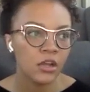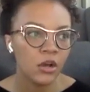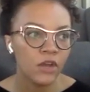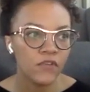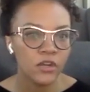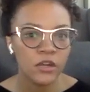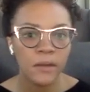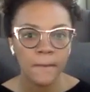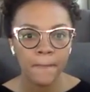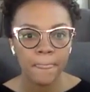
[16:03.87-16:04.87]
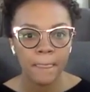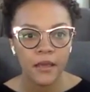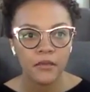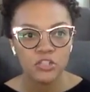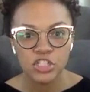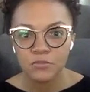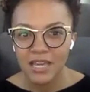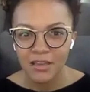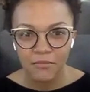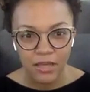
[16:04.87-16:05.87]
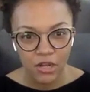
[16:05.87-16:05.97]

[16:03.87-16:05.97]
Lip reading: if you're just making,